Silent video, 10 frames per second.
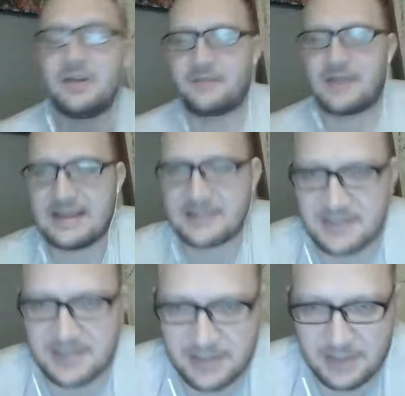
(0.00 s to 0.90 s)
guessed
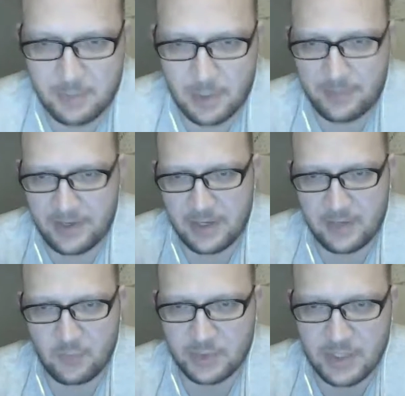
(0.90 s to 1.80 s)
that a barbarian
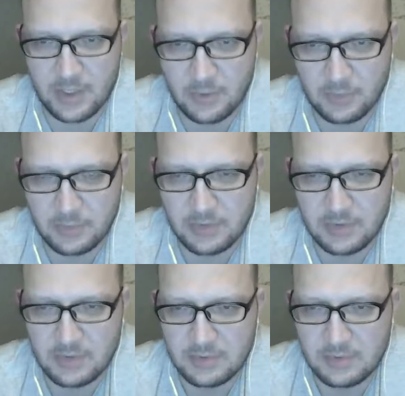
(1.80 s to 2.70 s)
would go
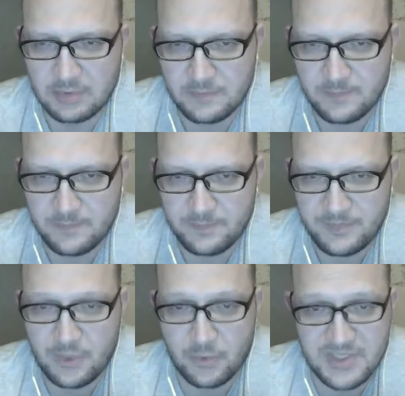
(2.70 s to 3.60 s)

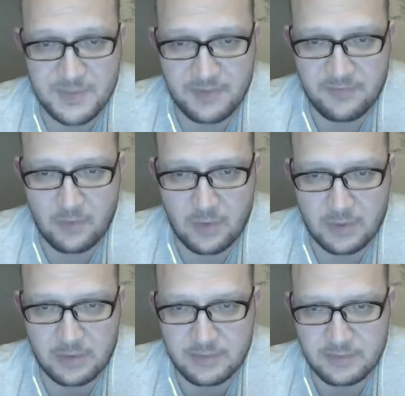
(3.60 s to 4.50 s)
charisma
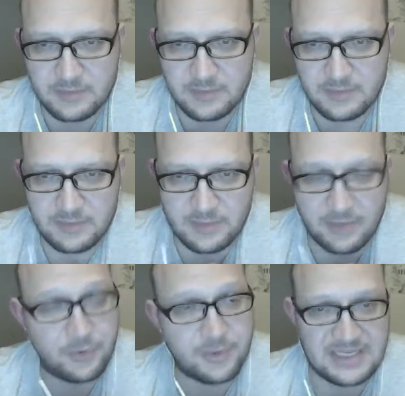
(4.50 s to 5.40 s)
for the
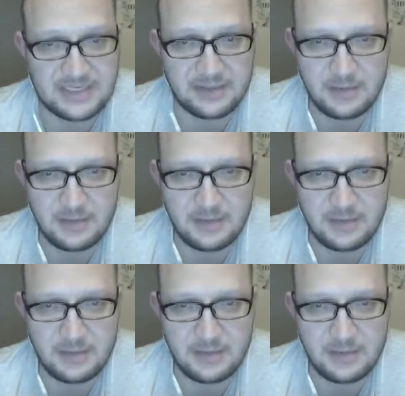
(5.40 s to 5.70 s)
13.